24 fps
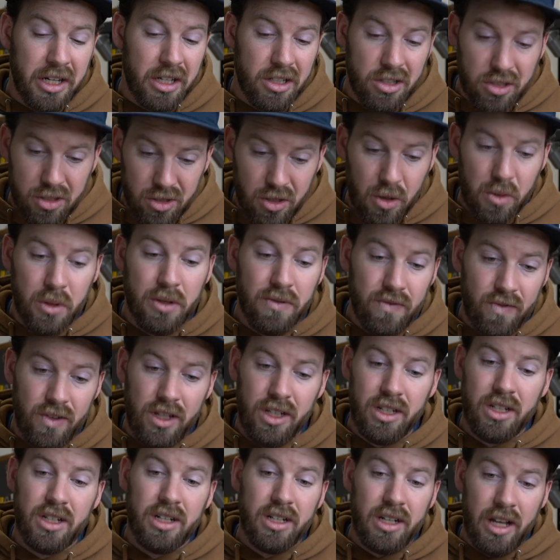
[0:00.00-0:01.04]
It's so
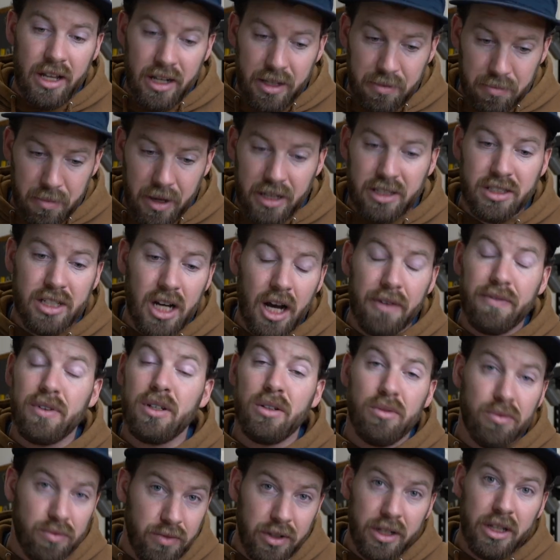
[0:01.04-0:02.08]
convenient and it makes
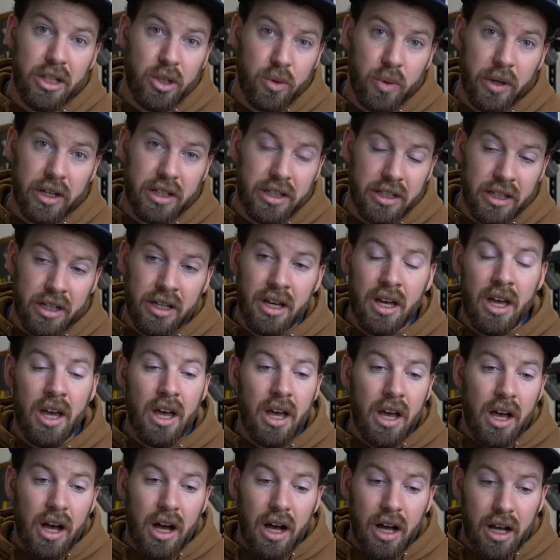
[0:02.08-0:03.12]
coffee really quickly.
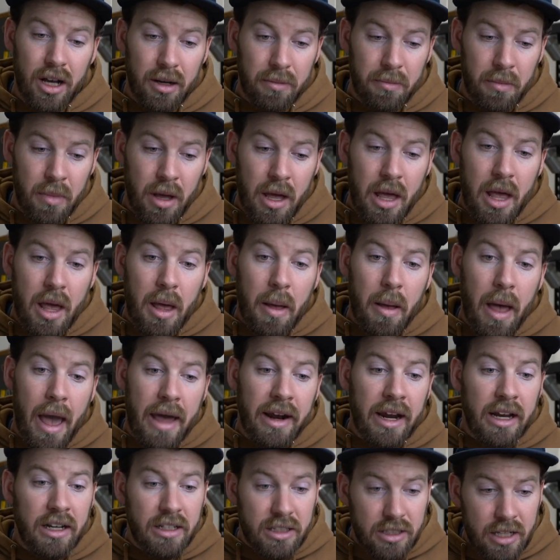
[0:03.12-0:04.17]

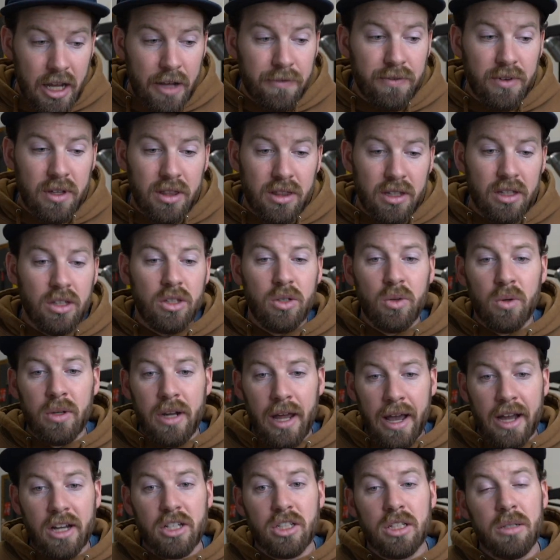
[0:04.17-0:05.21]
And I definitely think you can
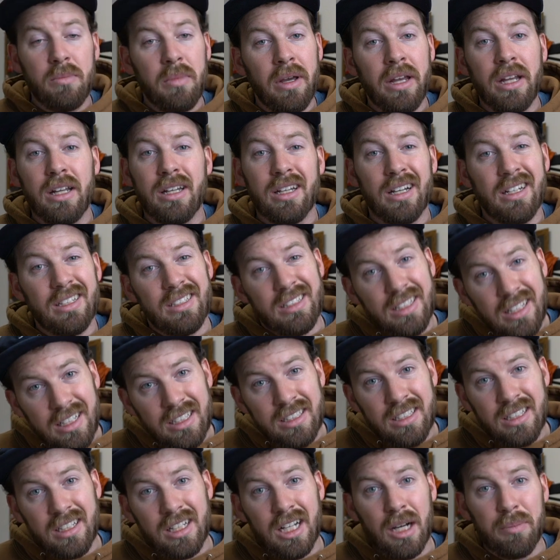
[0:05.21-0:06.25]
actually make a
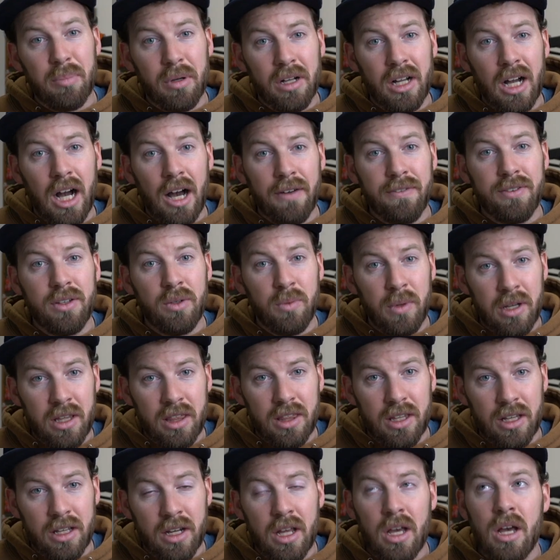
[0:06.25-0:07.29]
decent cup of coffee
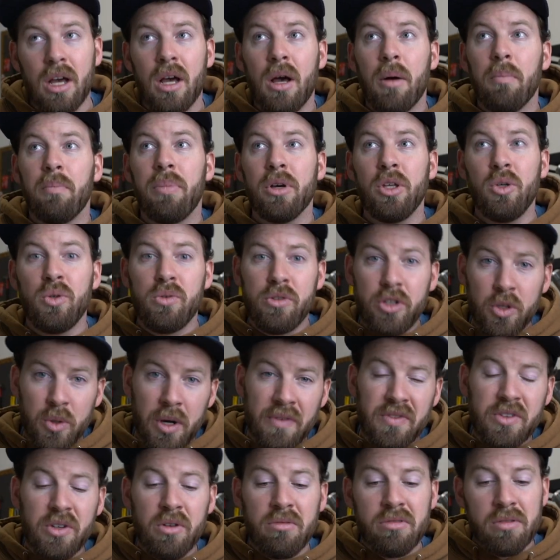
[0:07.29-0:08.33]
with it, but you do
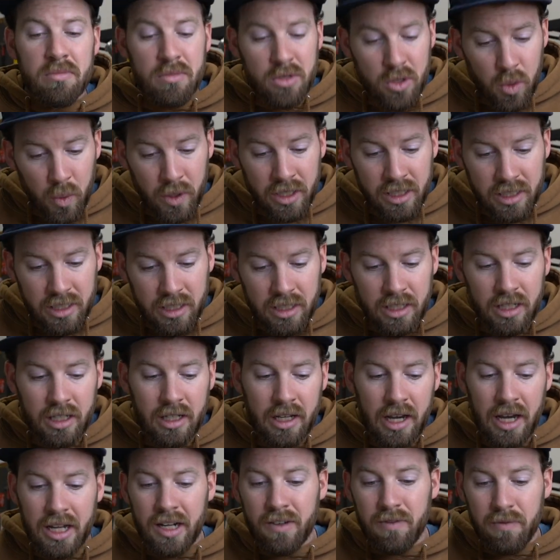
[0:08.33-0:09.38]
have to do some tweaking and
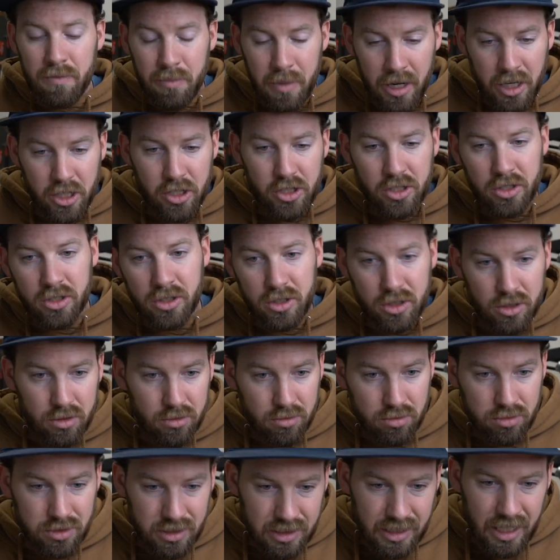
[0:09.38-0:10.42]
kind of make sure
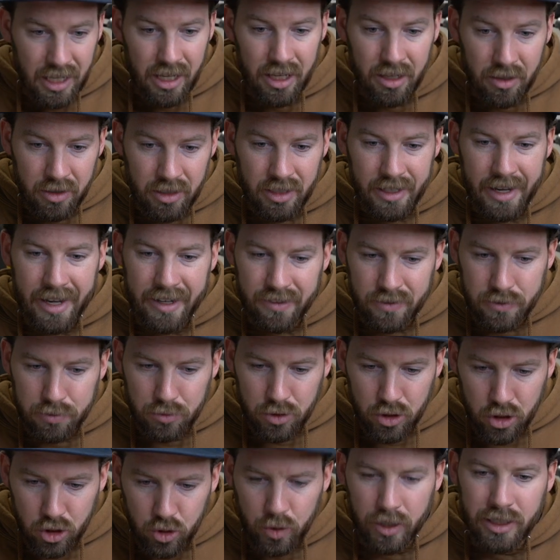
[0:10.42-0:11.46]
you stay in kind of some
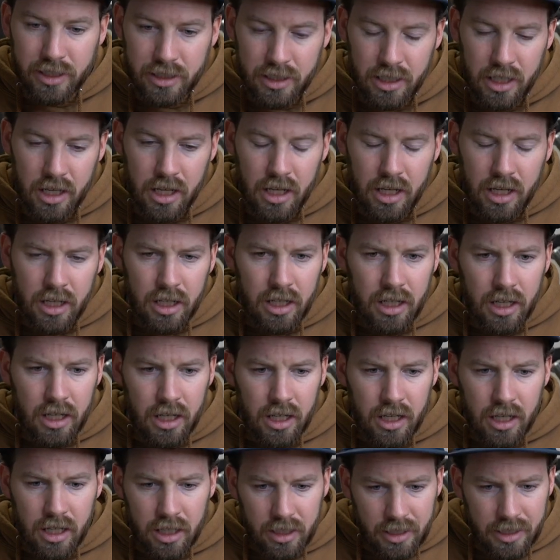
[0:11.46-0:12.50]
strict
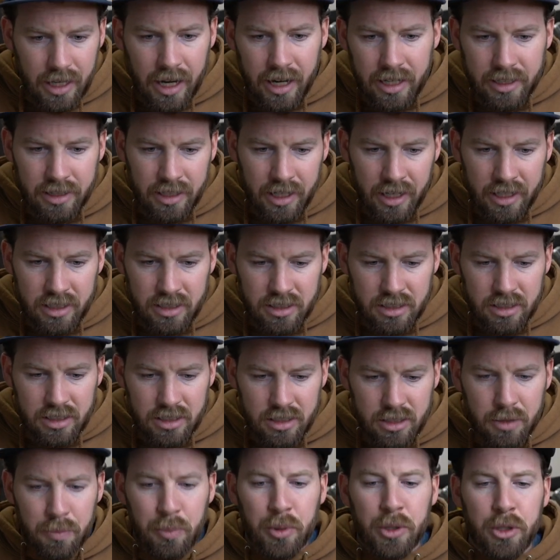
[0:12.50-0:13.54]

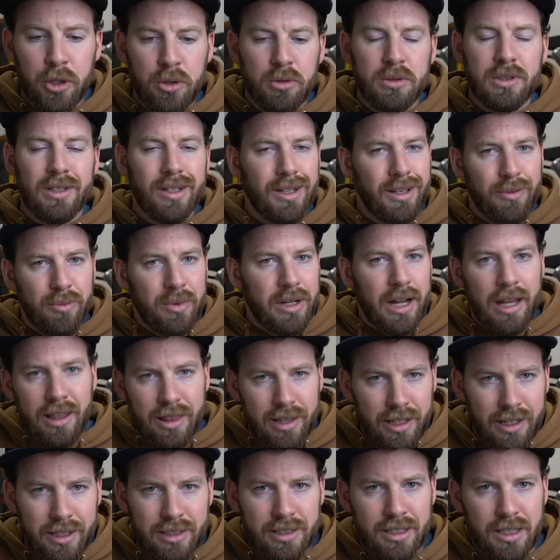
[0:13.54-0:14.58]
guidelines to produce like what I
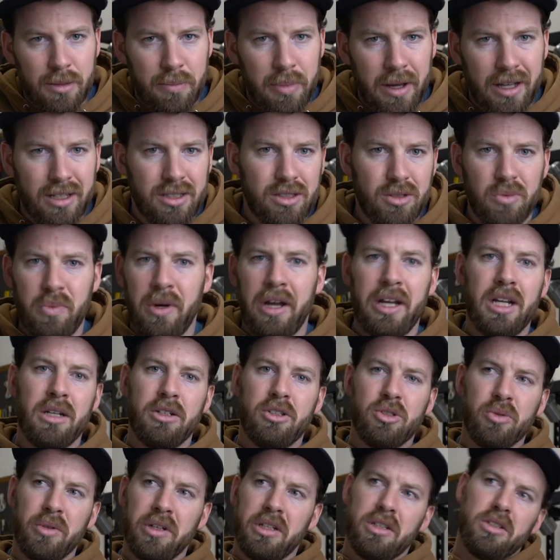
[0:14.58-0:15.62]
think is the best way to
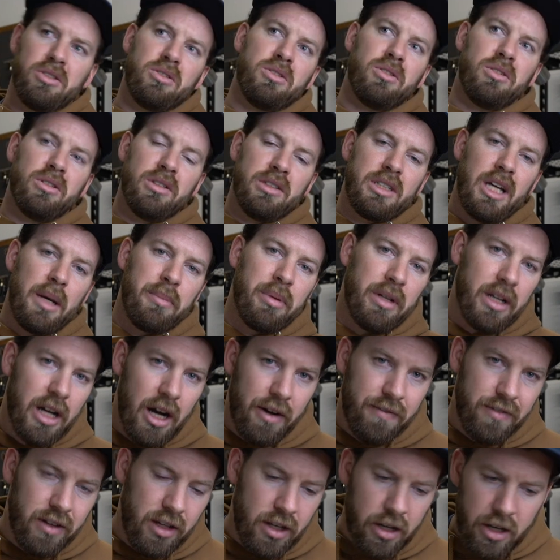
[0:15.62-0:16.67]
drink a certain type of
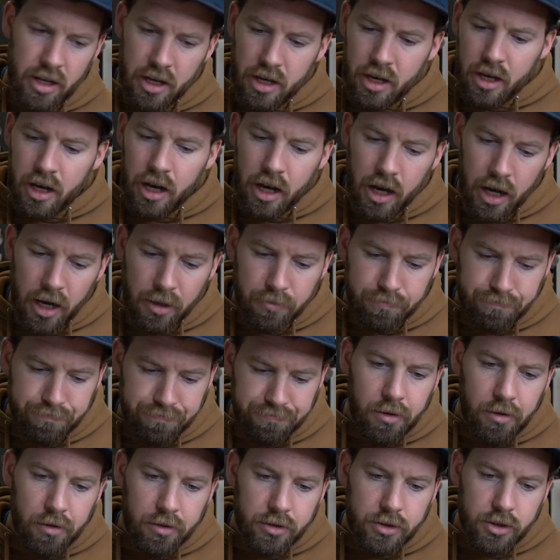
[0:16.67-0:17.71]
coffee.
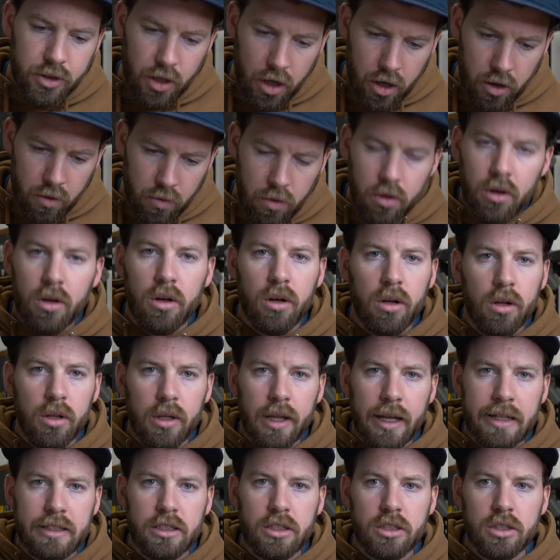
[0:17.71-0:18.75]
So
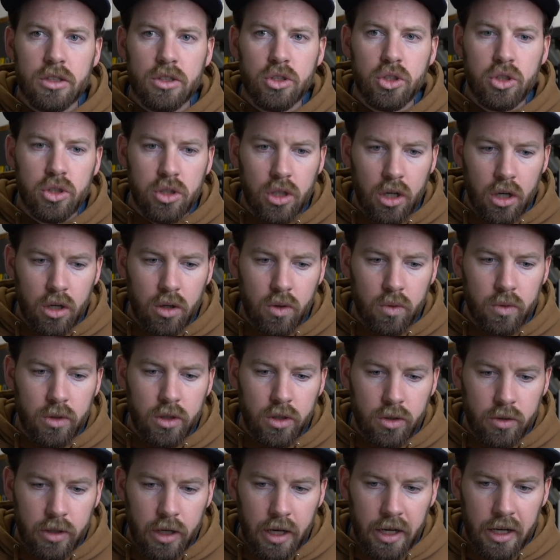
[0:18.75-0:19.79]
let's show
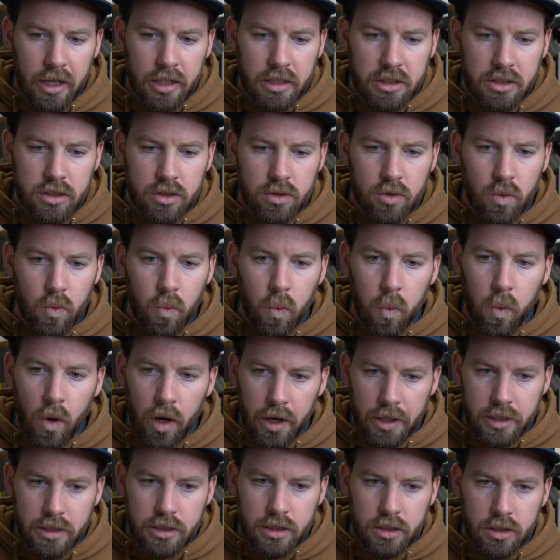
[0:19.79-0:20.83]
you guys
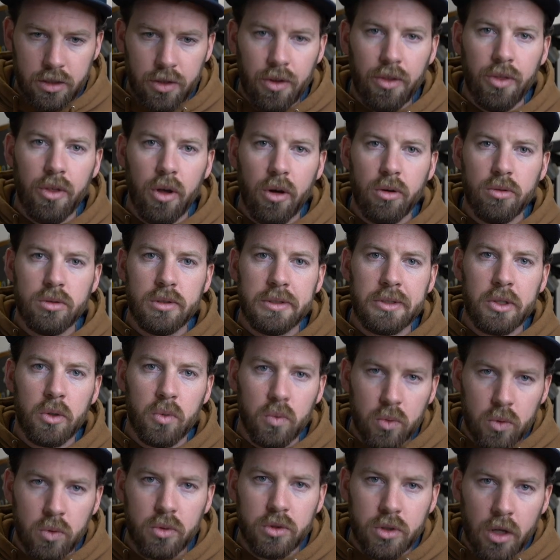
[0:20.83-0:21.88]
what those little
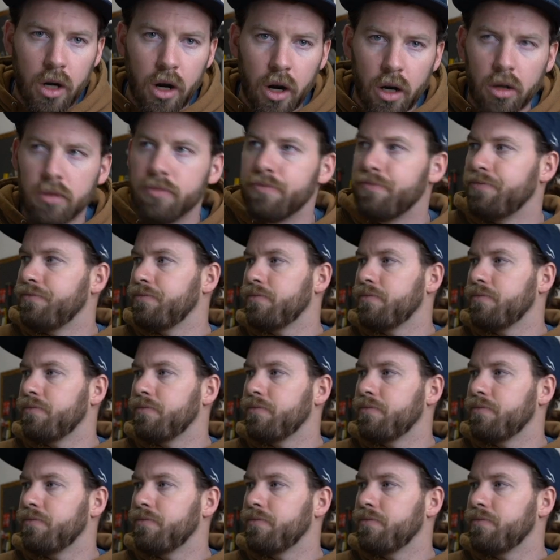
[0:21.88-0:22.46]
rules are.